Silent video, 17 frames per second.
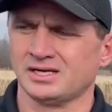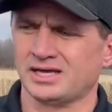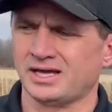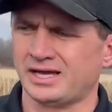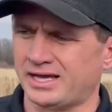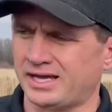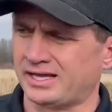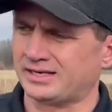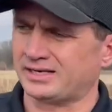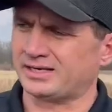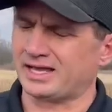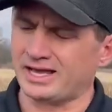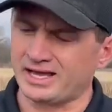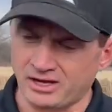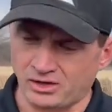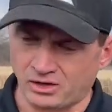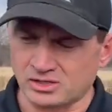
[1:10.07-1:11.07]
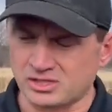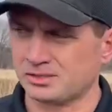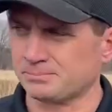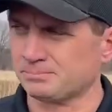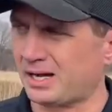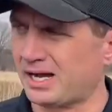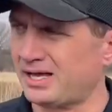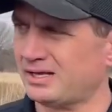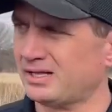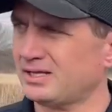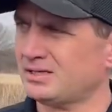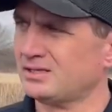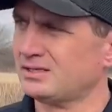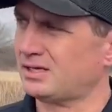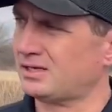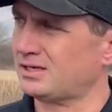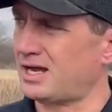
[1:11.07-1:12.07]
and elk, but
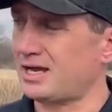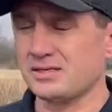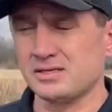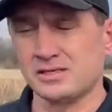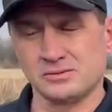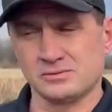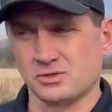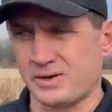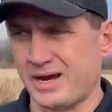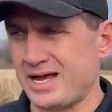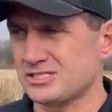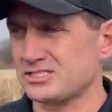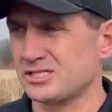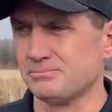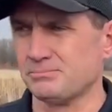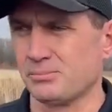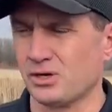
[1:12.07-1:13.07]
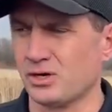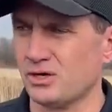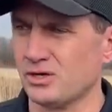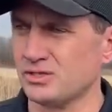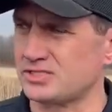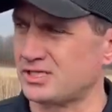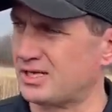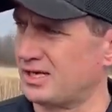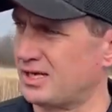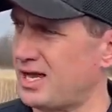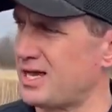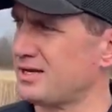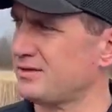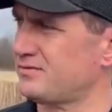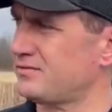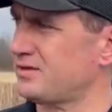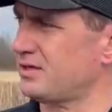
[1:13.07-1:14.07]
a lot of the grassland birds and a
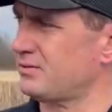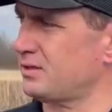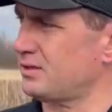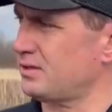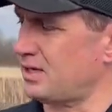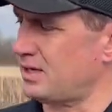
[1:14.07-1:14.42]
lot of the